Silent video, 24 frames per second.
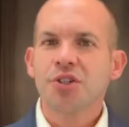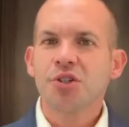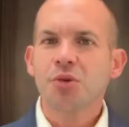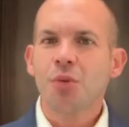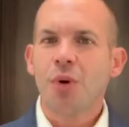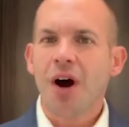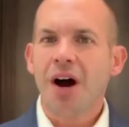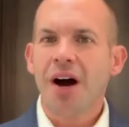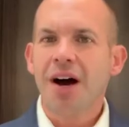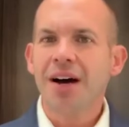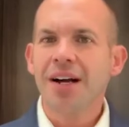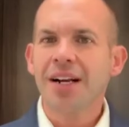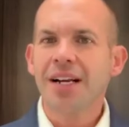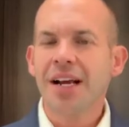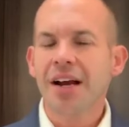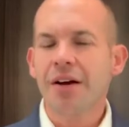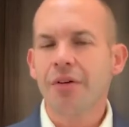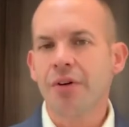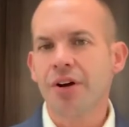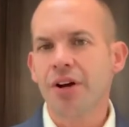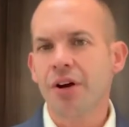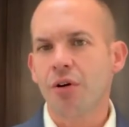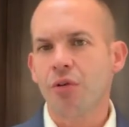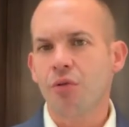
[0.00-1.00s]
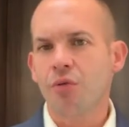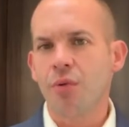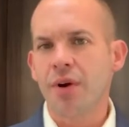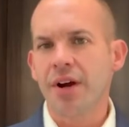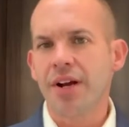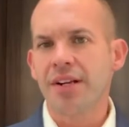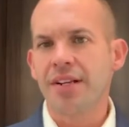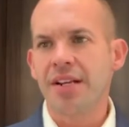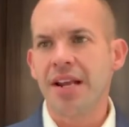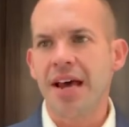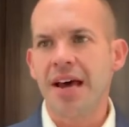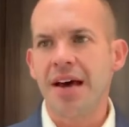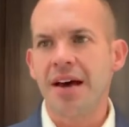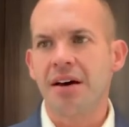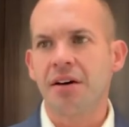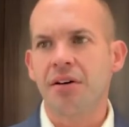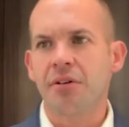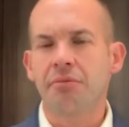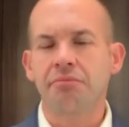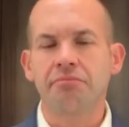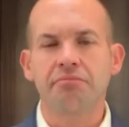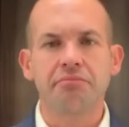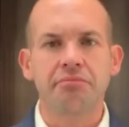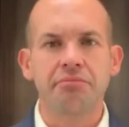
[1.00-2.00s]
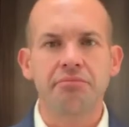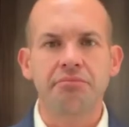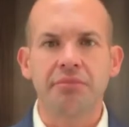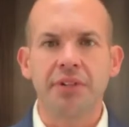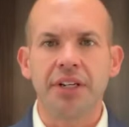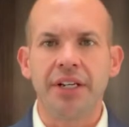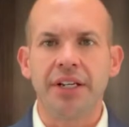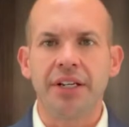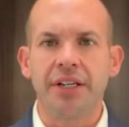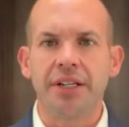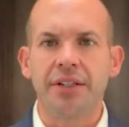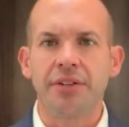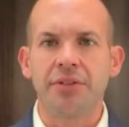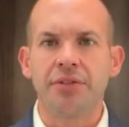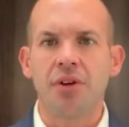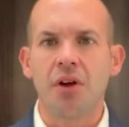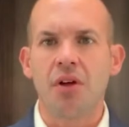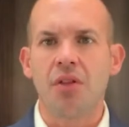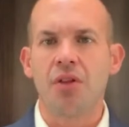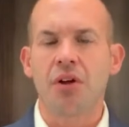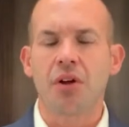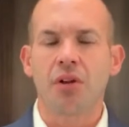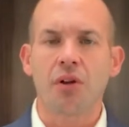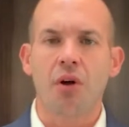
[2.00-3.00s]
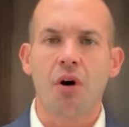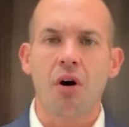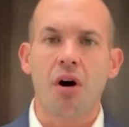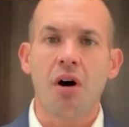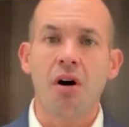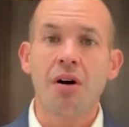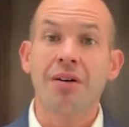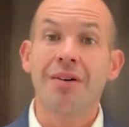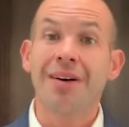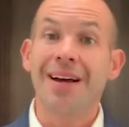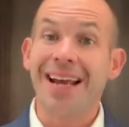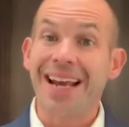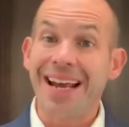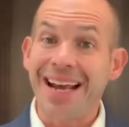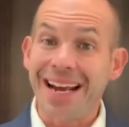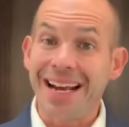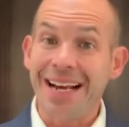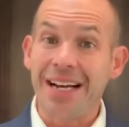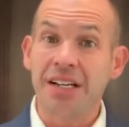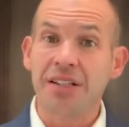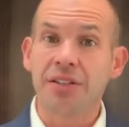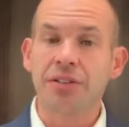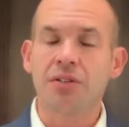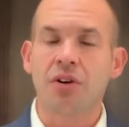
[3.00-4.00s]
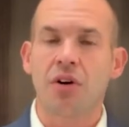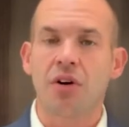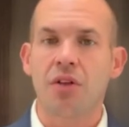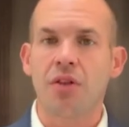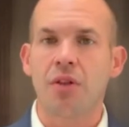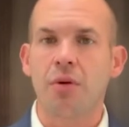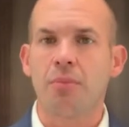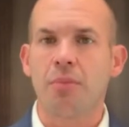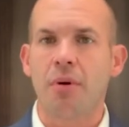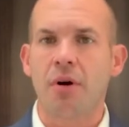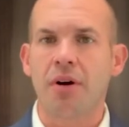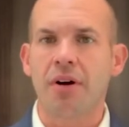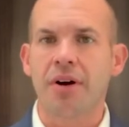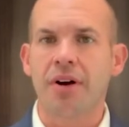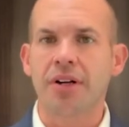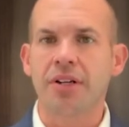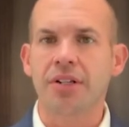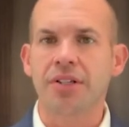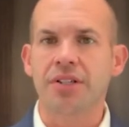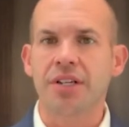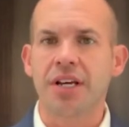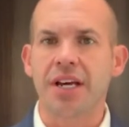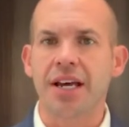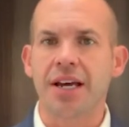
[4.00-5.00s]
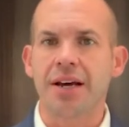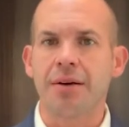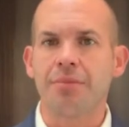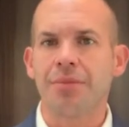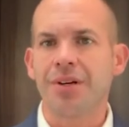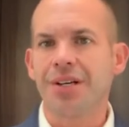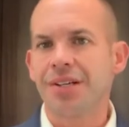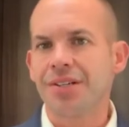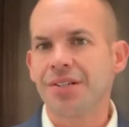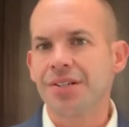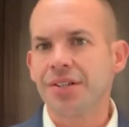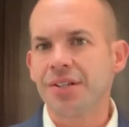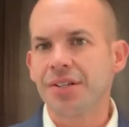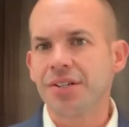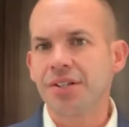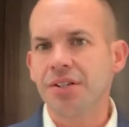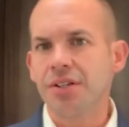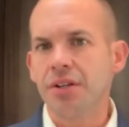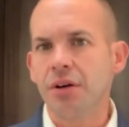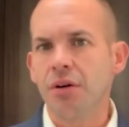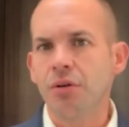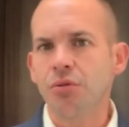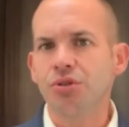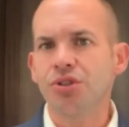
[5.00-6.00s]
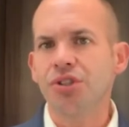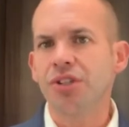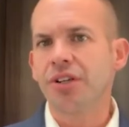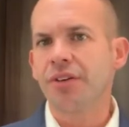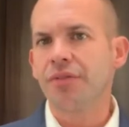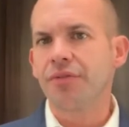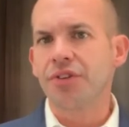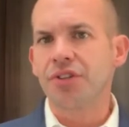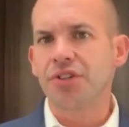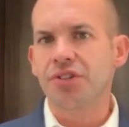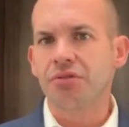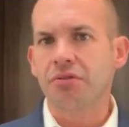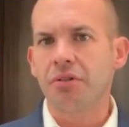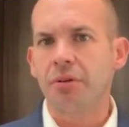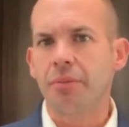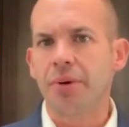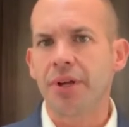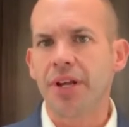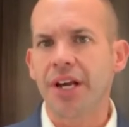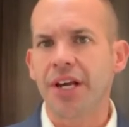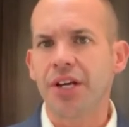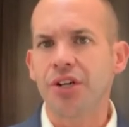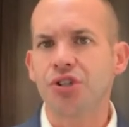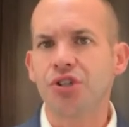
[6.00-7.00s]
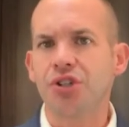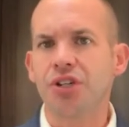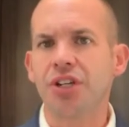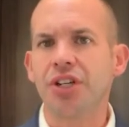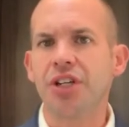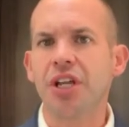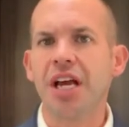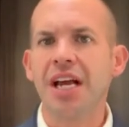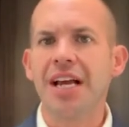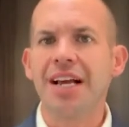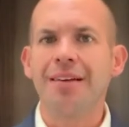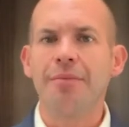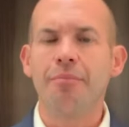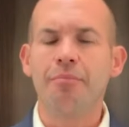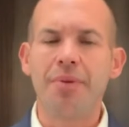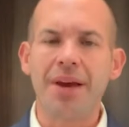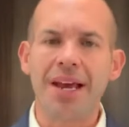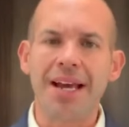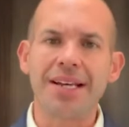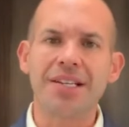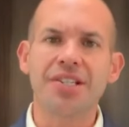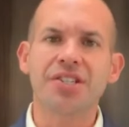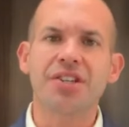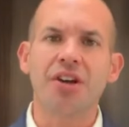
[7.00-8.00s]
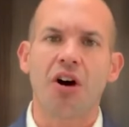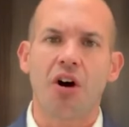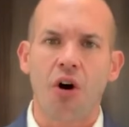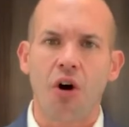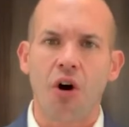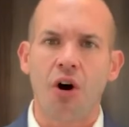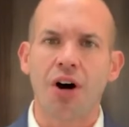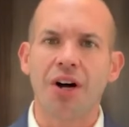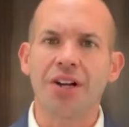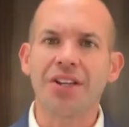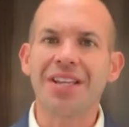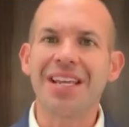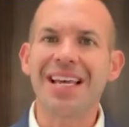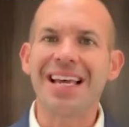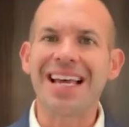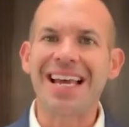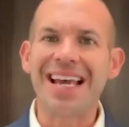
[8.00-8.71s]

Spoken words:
So a hot area right now in the law and on the bar exam is this notion of discrimination based on